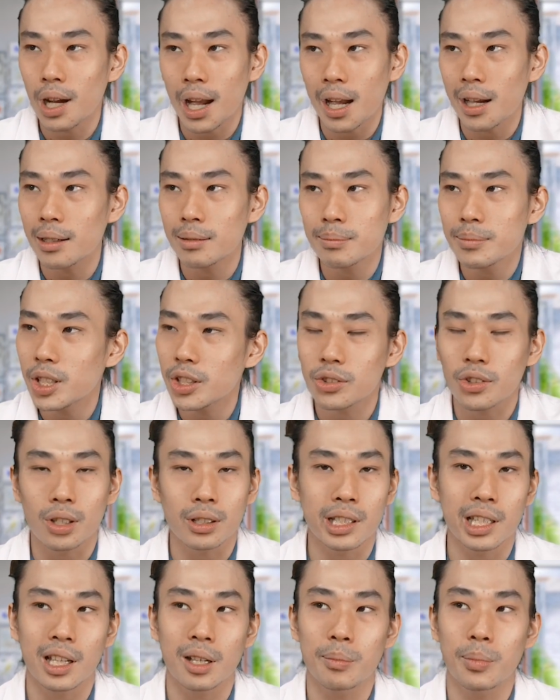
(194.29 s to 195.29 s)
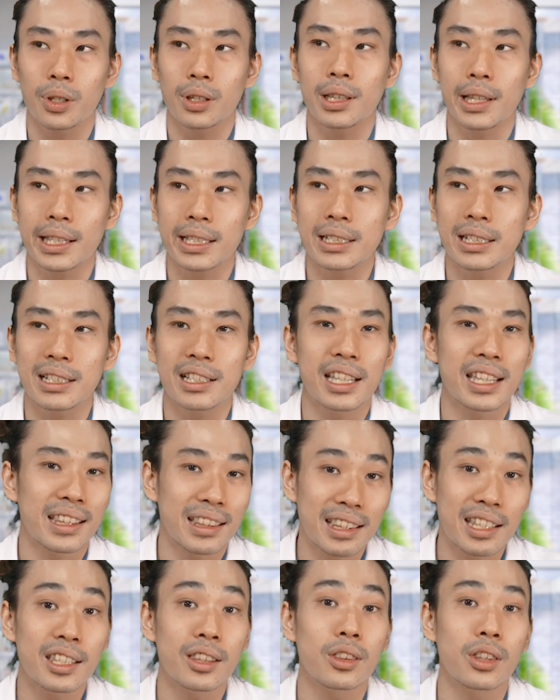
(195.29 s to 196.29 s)
I'm not talking about like a
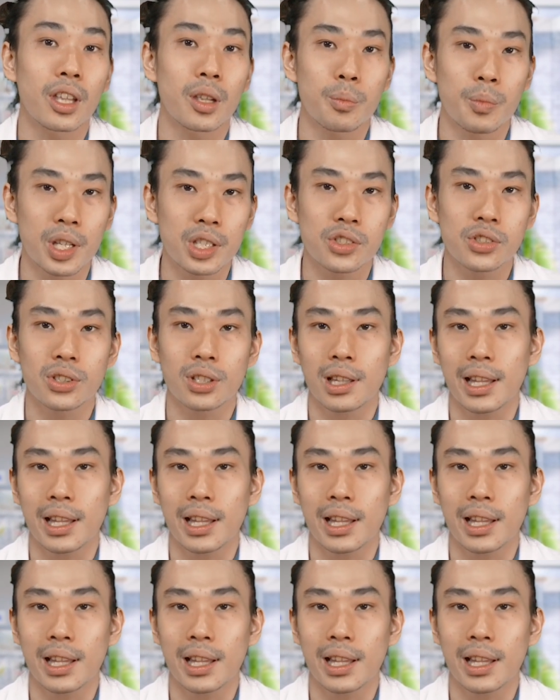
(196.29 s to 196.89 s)
kidney damage,